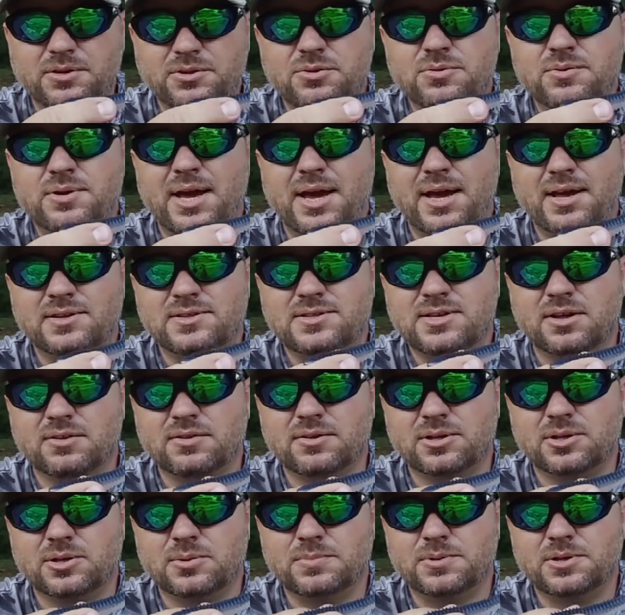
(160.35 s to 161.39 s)
you can tell a
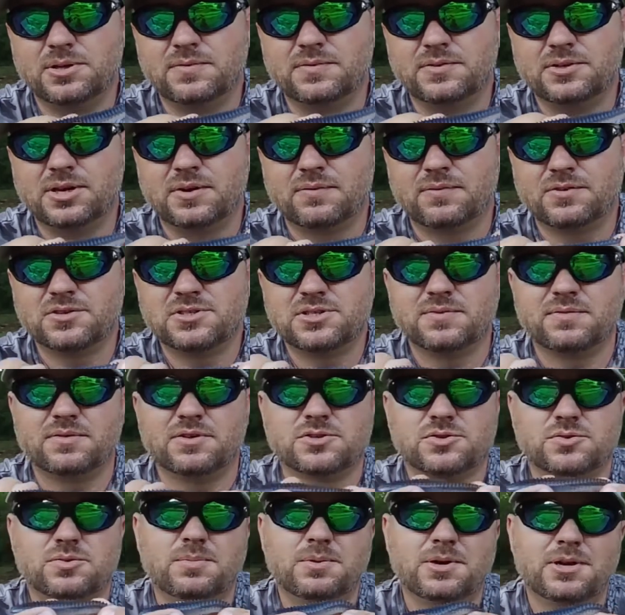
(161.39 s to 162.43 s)
little bit of a difference if you're
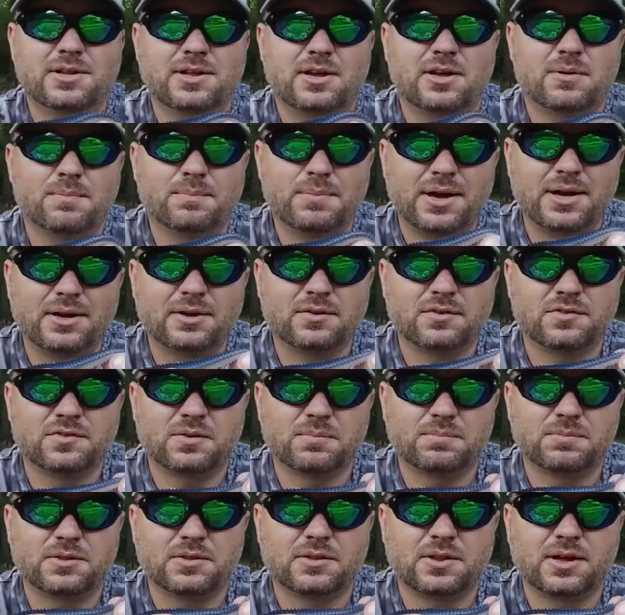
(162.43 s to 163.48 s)
swimming it down a bank or
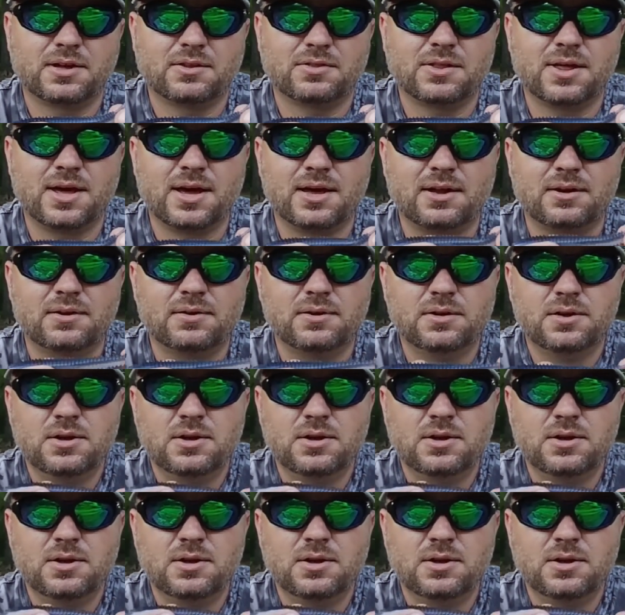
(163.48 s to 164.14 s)
something like that.